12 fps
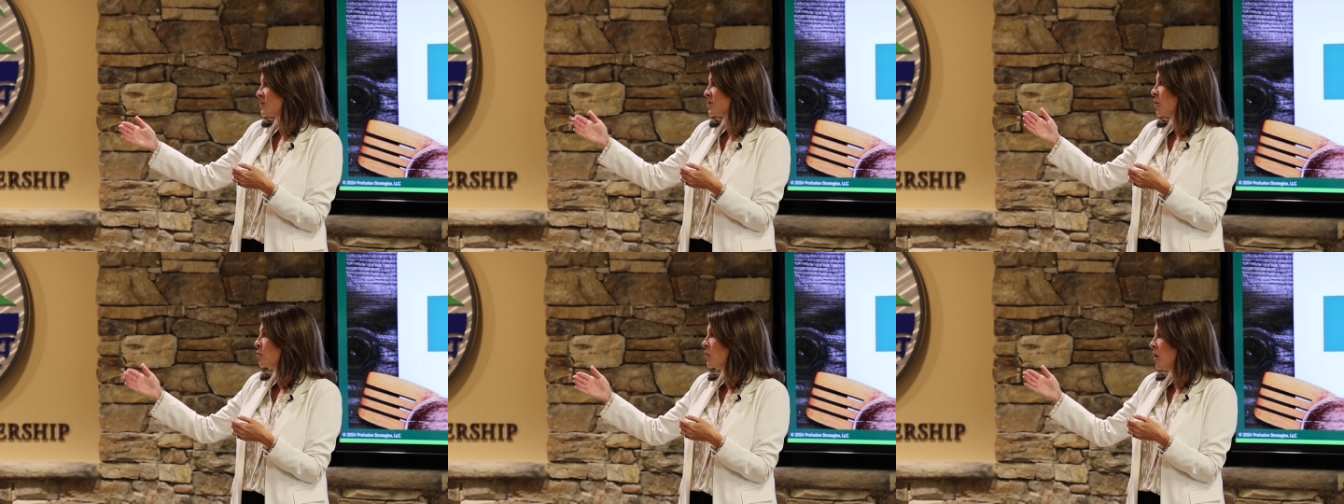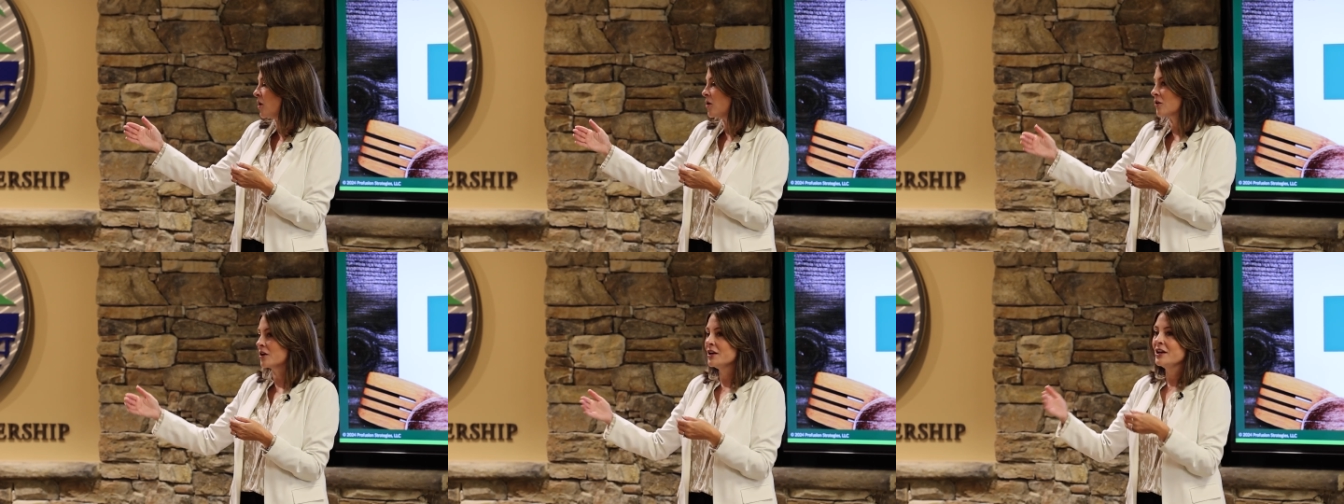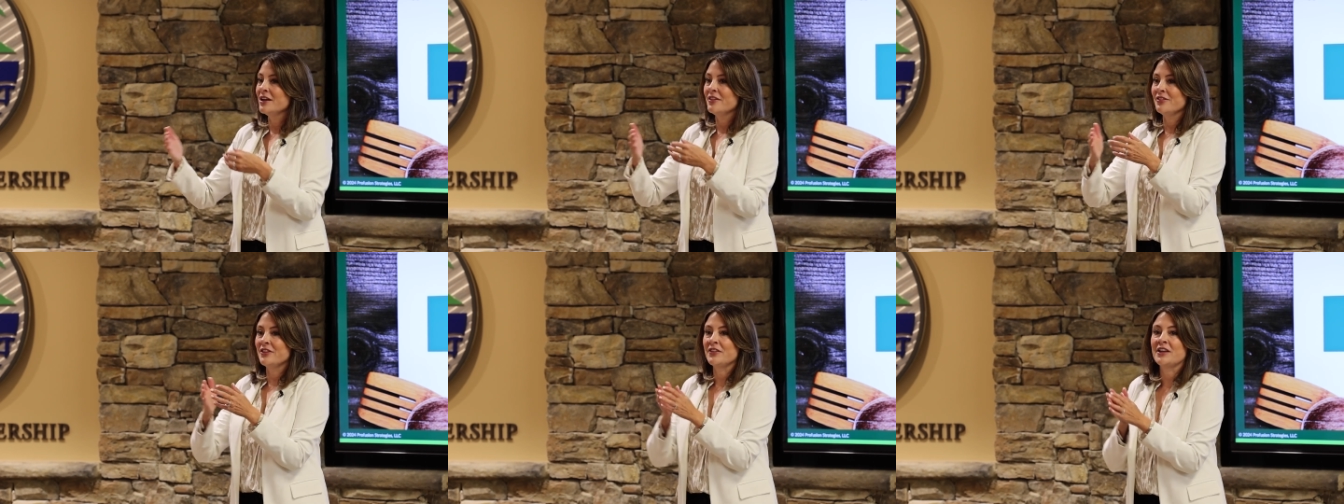so long
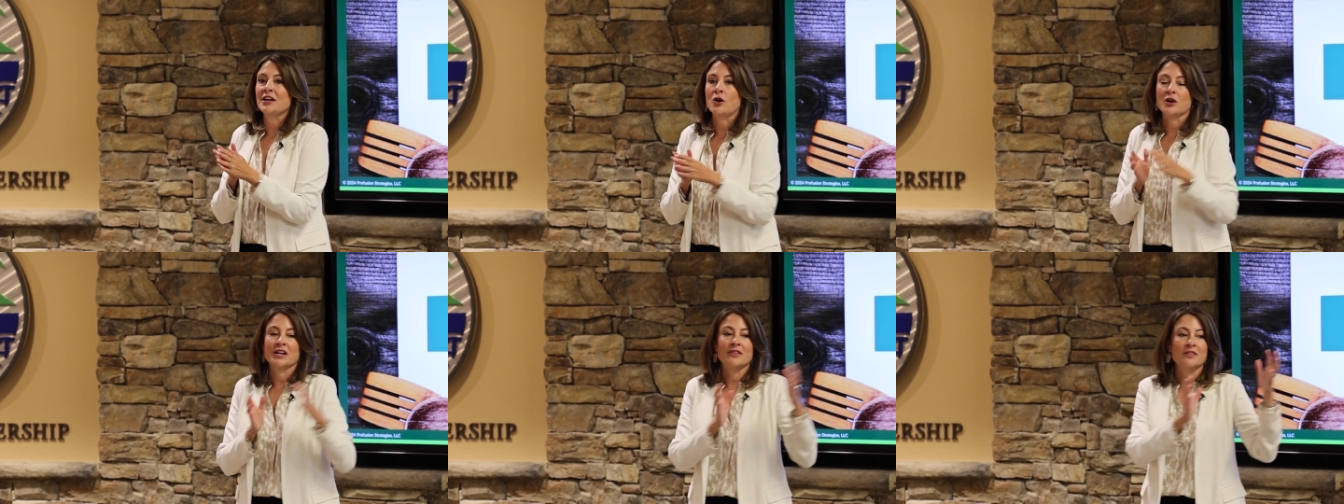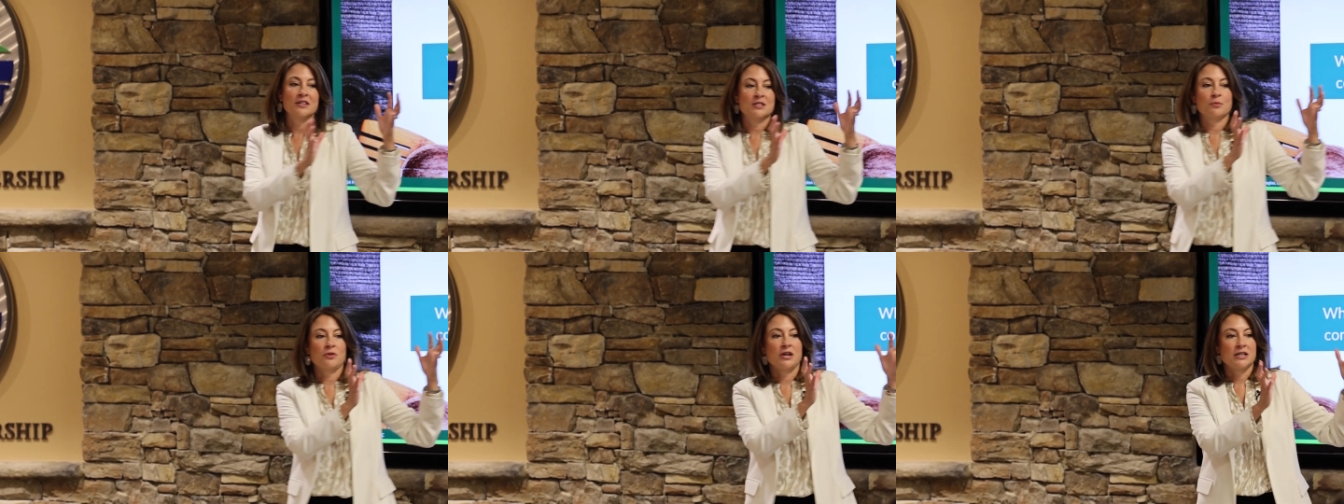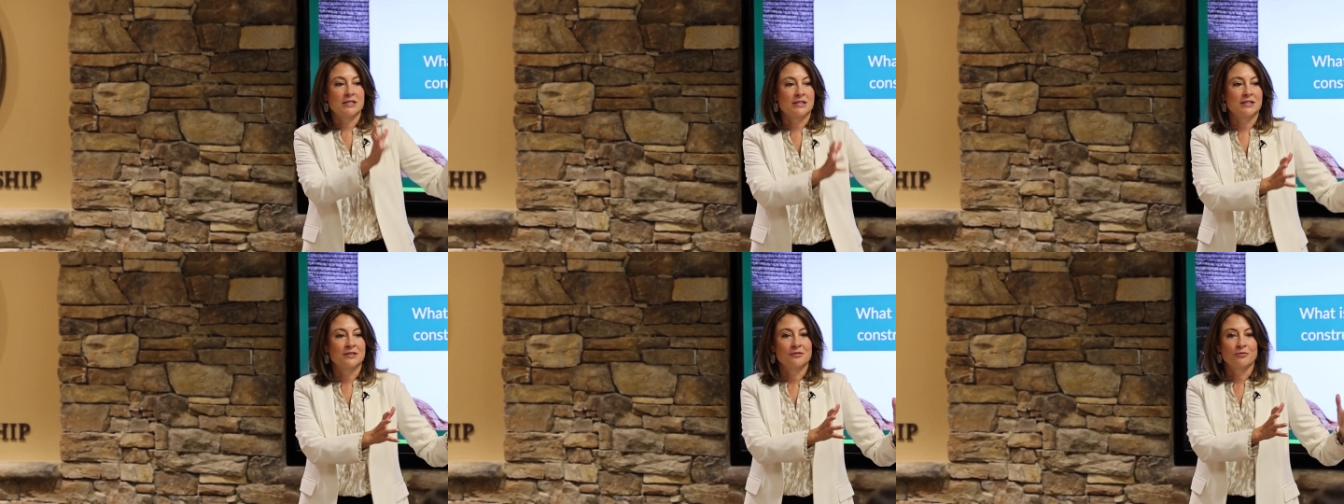that they are in this
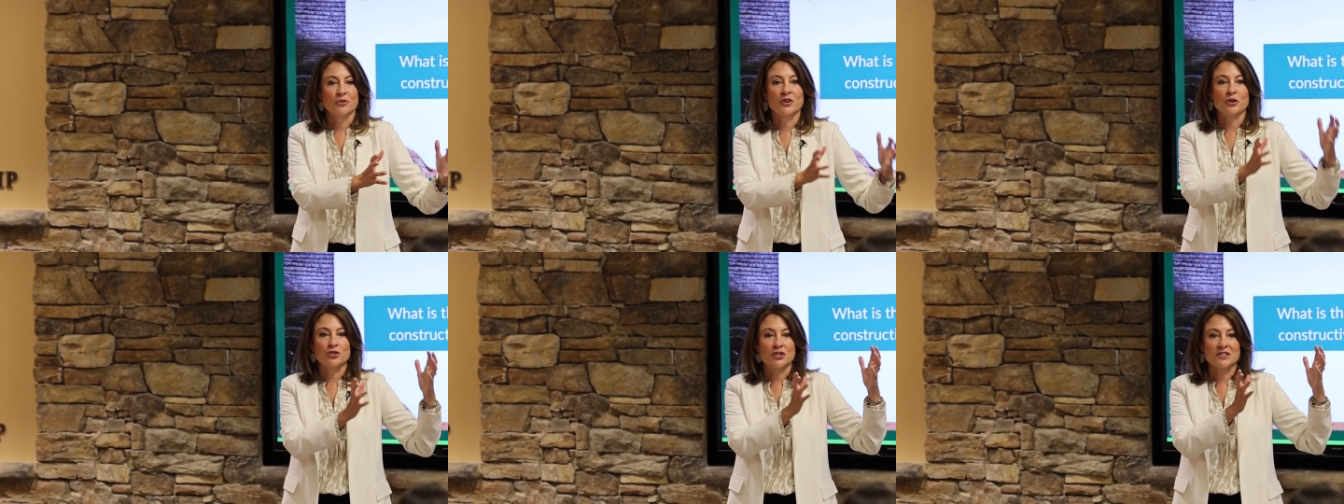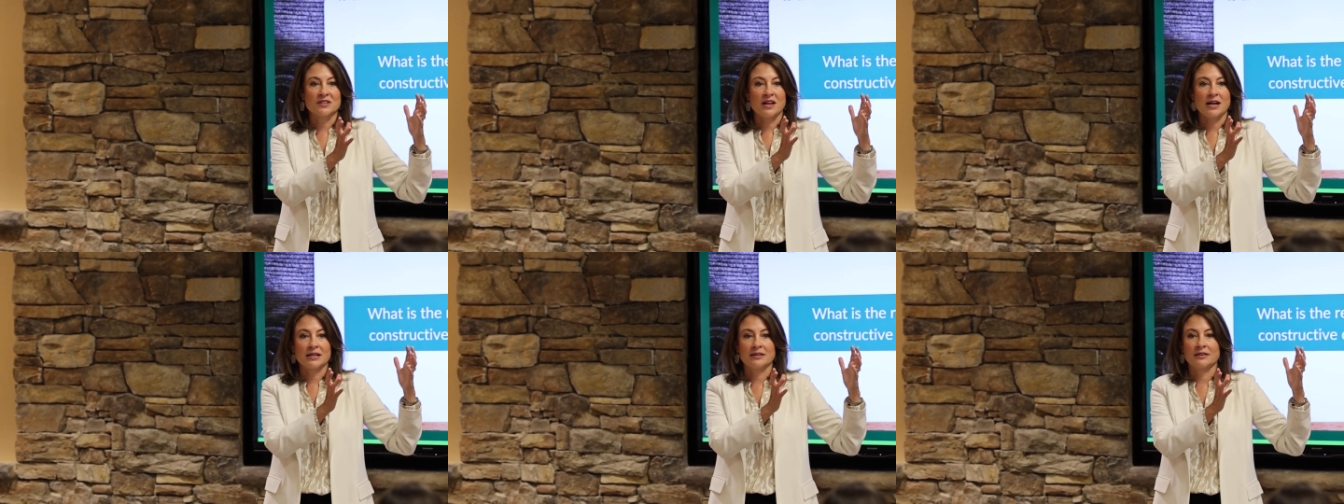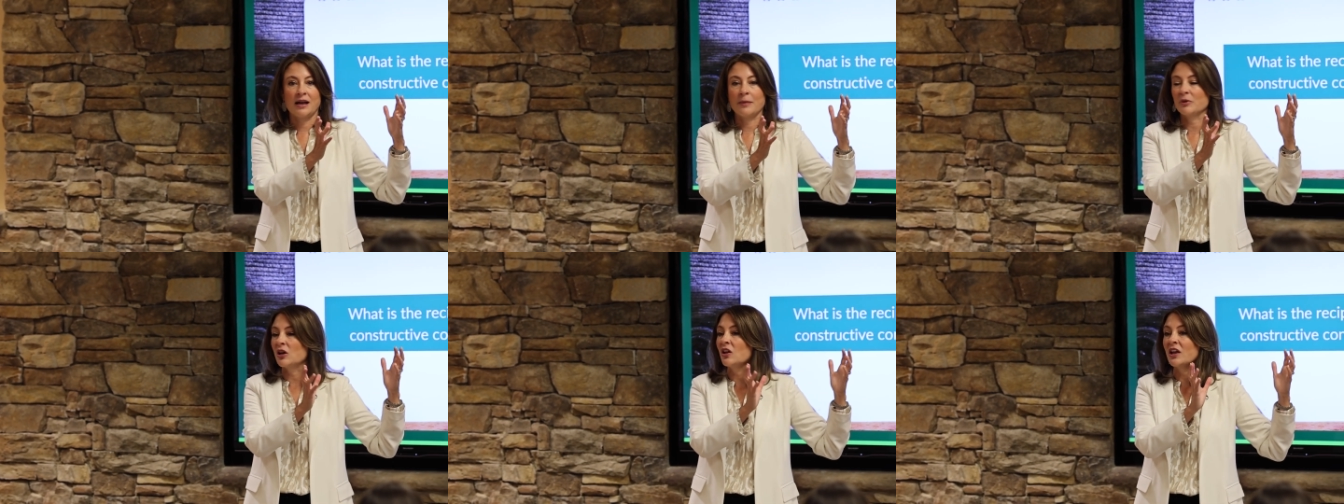place where they're just like, I'm
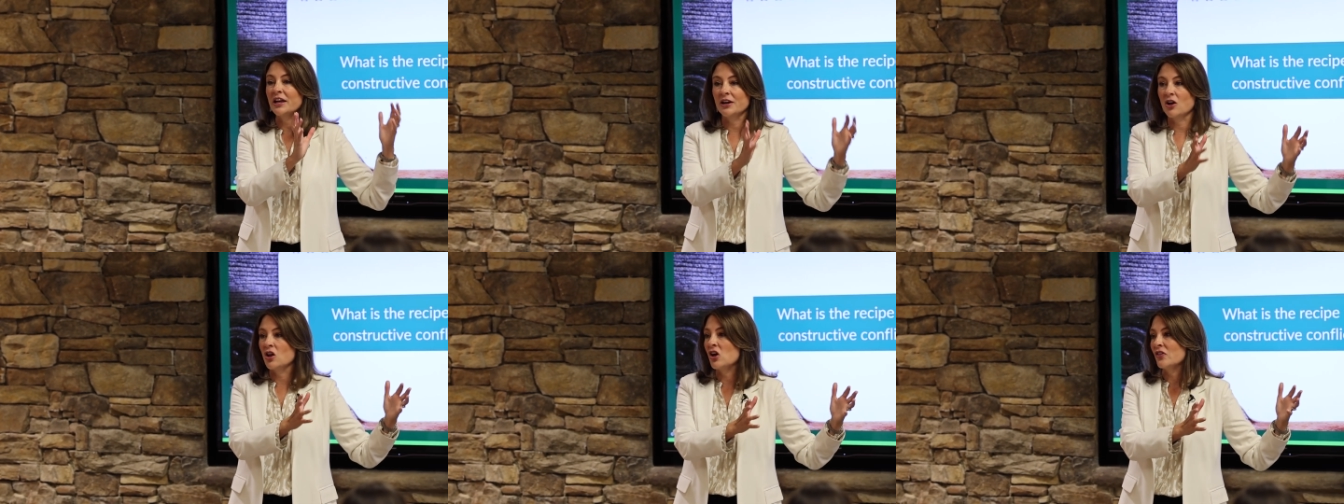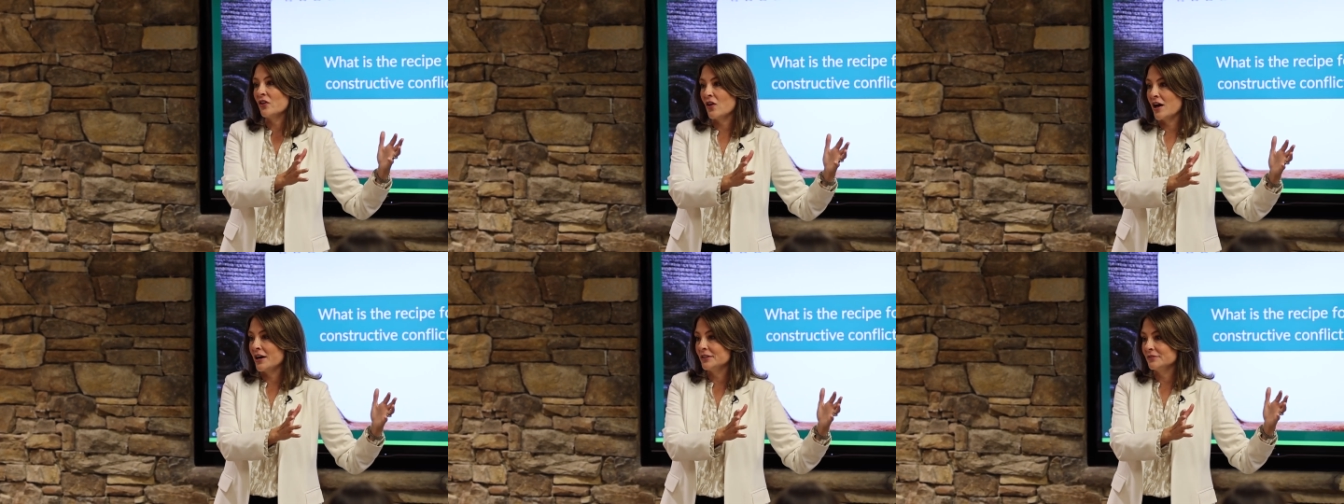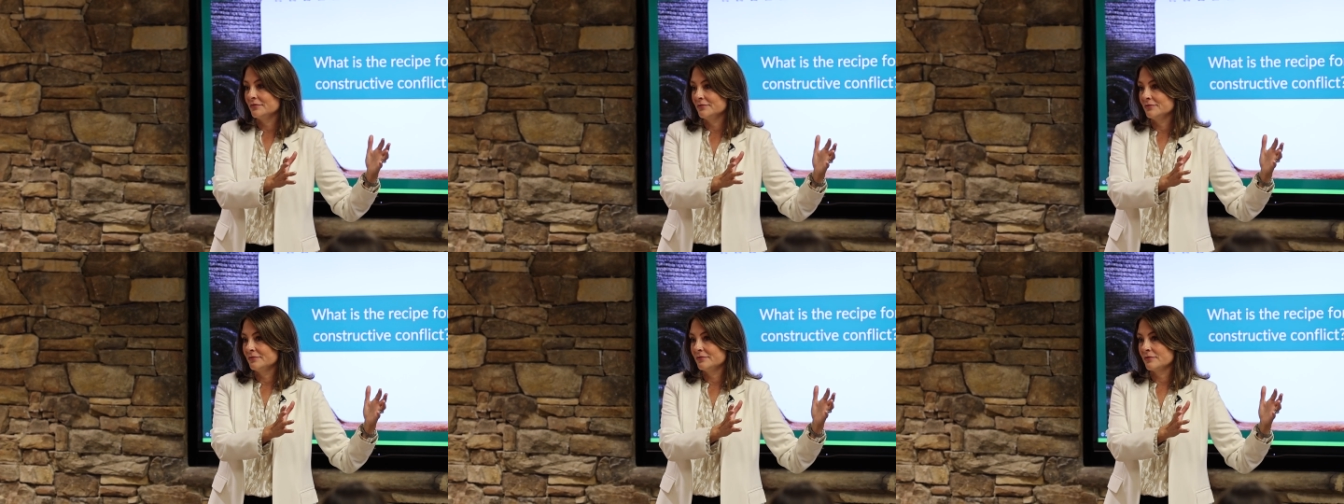going to lay it all on the line,
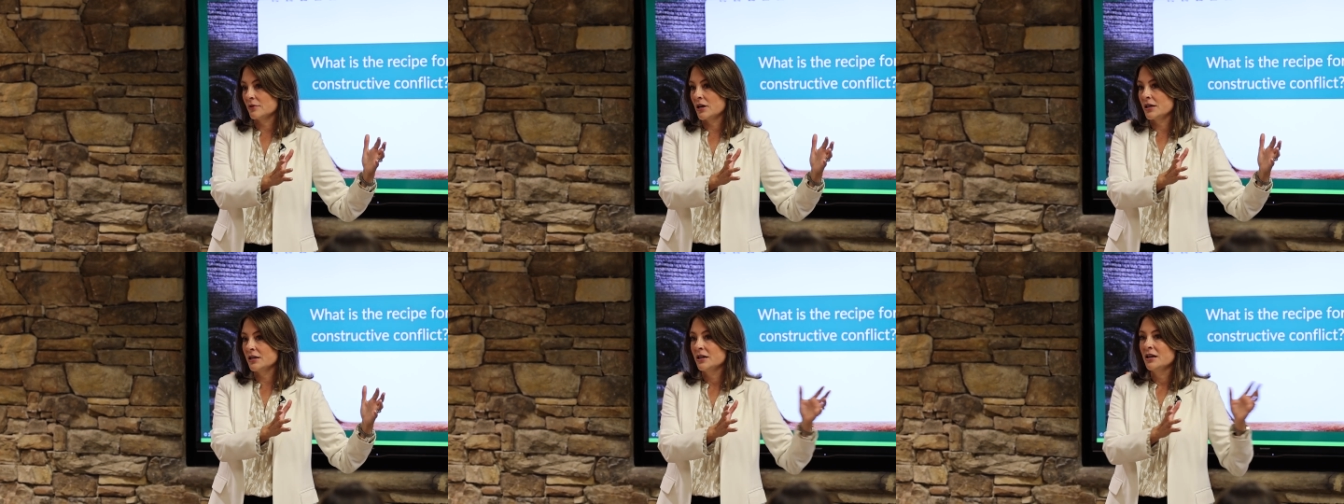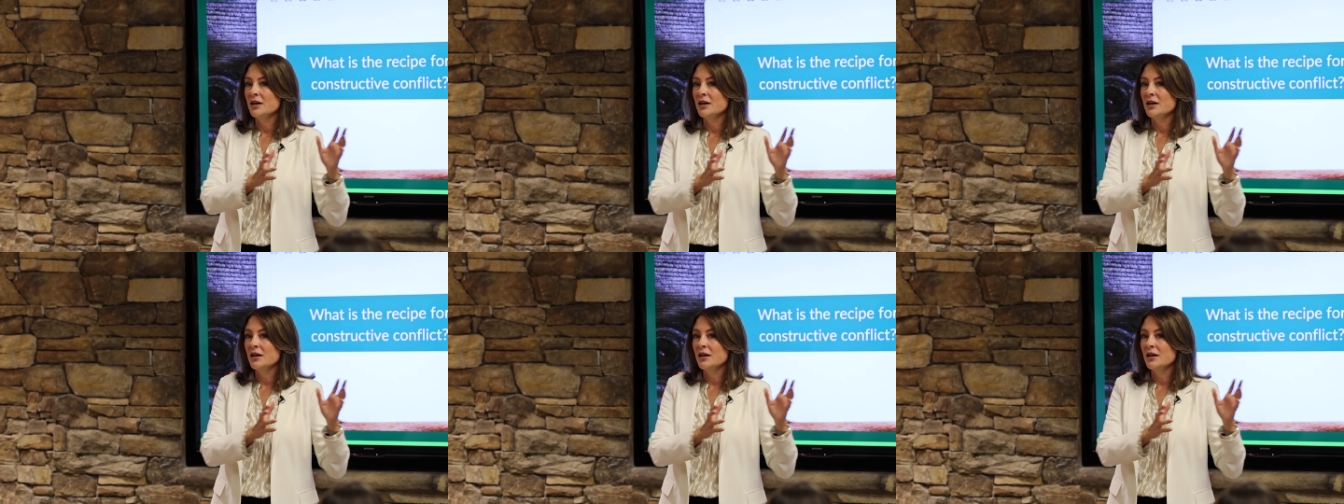right?